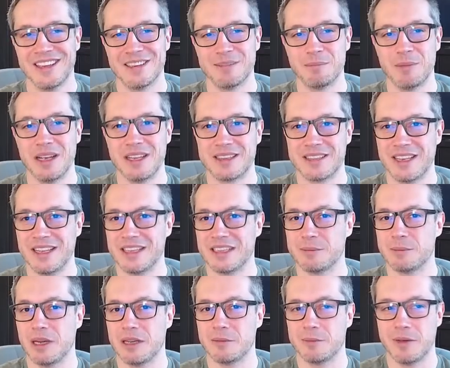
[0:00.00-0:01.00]

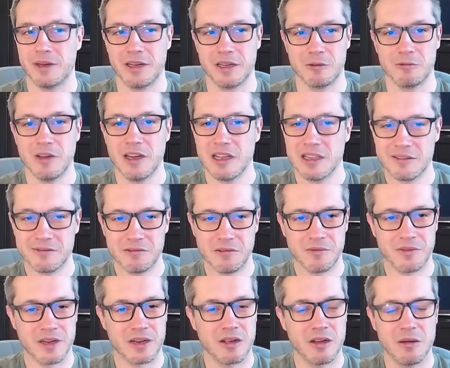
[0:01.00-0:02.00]
maintained by my wife
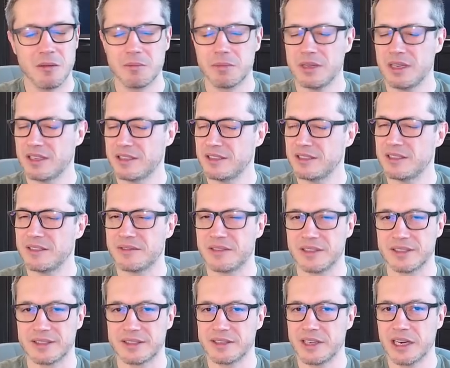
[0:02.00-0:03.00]
with a completely
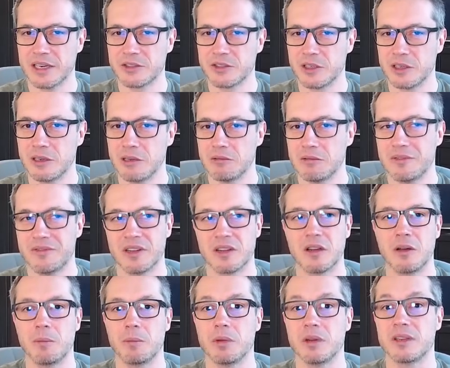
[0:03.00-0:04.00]
different structure, with a
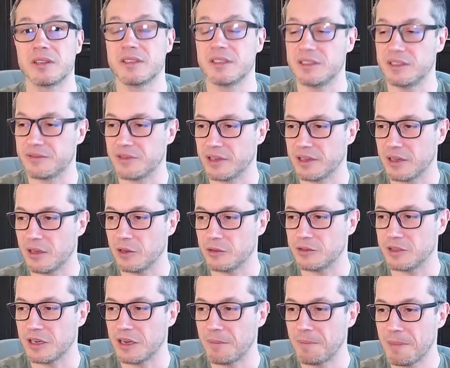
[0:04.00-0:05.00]
completely different
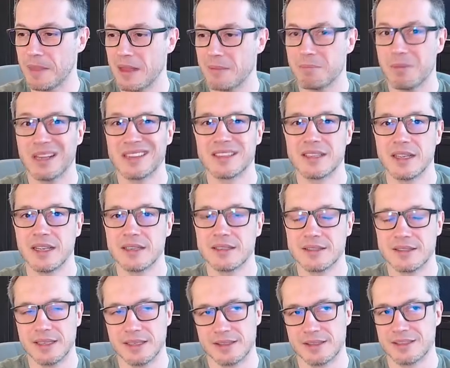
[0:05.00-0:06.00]
logic. But yes,
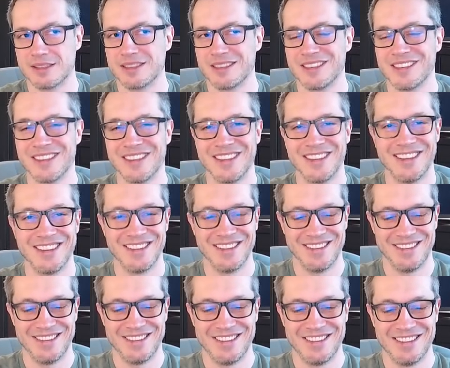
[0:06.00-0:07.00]
that's
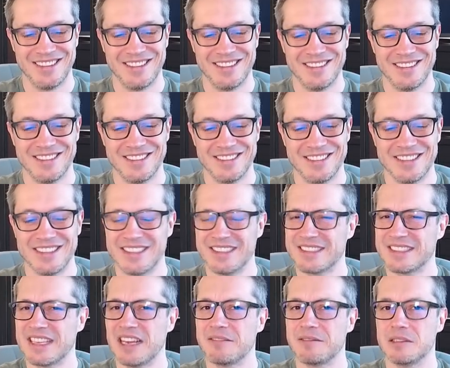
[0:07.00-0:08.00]

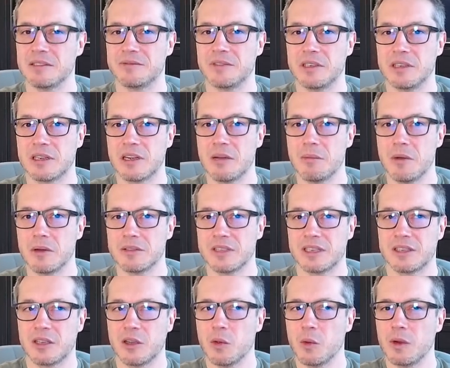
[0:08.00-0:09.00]
something very common,
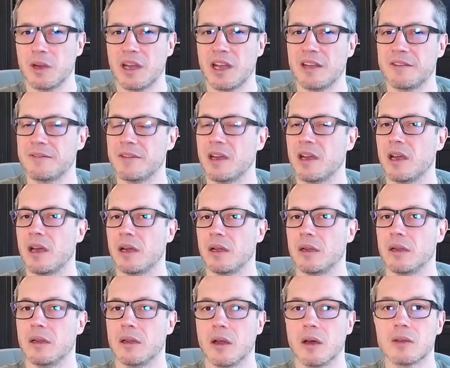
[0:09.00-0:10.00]
that you will have a
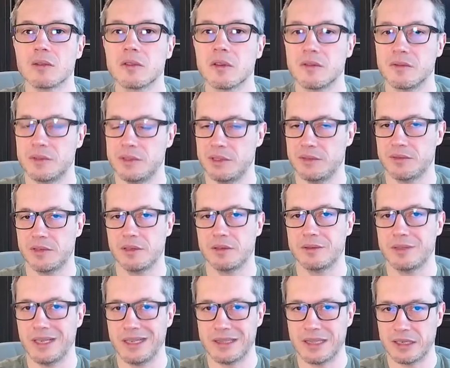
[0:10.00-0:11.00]
lot of
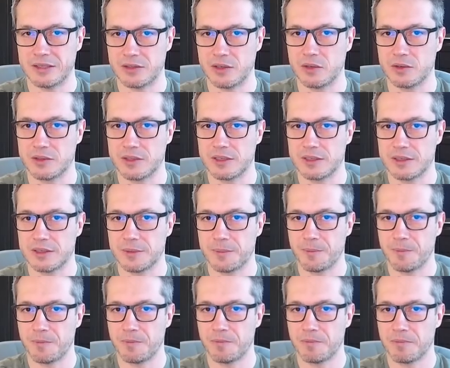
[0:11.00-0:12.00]
different data sources
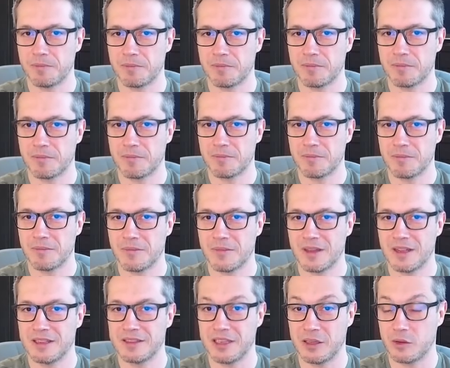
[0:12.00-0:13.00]

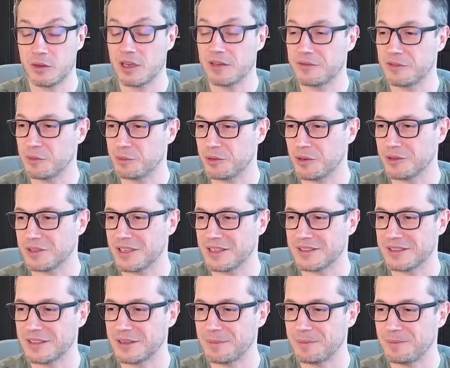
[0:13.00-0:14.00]
that you have to
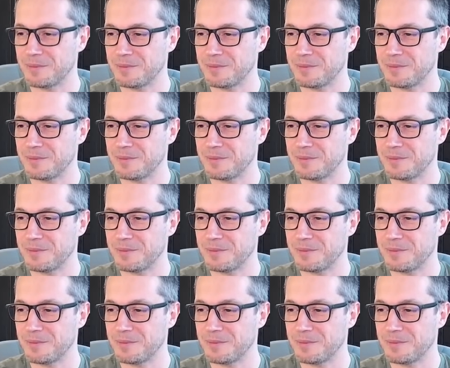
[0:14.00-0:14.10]
process.